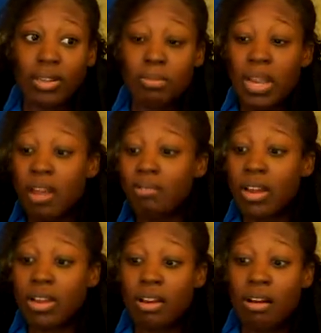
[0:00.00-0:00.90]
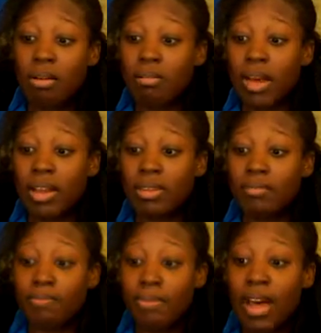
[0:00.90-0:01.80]
I mean, I run all
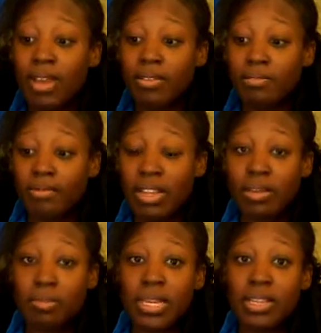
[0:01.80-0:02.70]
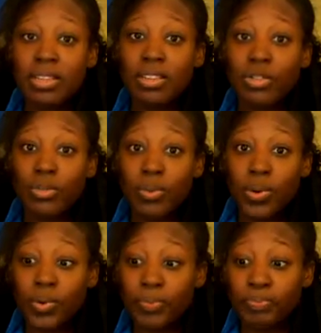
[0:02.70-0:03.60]
my recipes
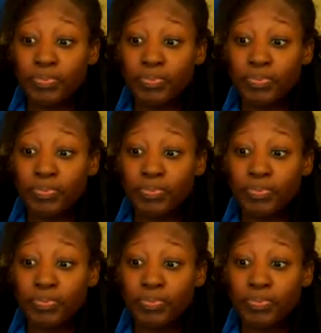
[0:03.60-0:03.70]
through